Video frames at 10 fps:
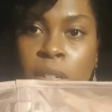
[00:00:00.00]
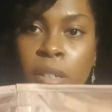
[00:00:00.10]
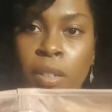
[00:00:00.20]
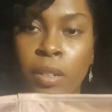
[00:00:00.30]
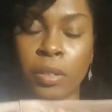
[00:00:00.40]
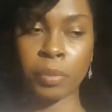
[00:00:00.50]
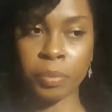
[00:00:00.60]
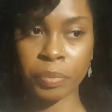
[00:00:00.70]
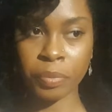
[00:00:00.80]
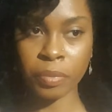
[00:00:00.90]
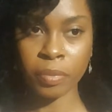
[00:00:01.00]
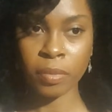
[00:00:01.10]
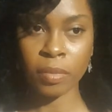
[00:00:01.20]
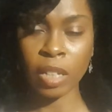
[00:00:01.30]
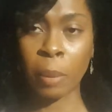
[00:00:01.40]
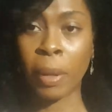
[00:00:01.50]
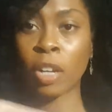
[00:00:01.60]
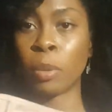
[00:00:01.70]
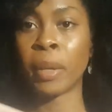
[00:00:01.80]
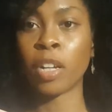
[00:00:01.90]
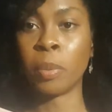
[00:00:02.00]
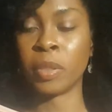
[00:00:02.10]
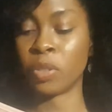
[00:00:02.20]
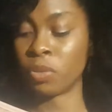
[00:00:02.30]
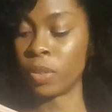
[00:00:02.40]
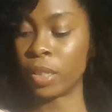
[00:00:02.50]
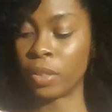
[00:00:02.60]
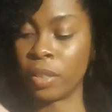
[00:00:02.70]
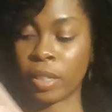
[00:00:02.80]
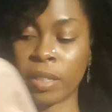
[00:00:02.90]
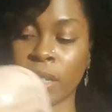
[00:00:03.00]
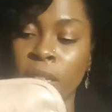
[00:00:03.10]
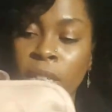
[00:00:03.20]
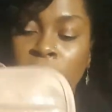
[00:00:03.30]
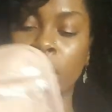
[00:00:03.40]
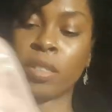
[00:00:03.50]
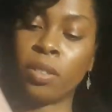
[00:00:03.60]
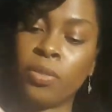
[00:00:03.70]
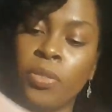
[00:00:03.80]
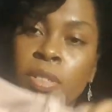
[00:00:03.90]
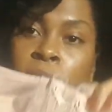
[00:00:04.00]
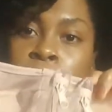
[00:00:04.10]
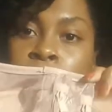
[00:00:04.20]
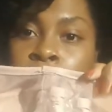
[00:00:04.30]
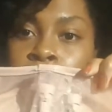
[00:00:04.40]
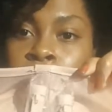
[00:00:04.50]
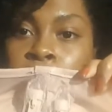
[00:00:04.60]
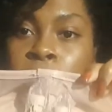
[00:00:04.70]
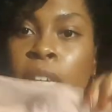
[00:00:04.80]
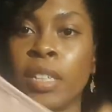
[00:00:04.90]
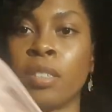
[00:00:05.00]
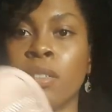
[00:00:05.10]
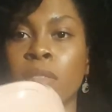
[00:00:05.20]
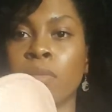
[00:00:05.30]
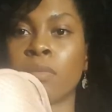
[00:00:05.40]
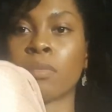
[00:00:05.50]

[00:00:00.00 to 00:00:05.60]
to pack my makeup, and it was really good. Like it's got four sections, as you can see here. It's not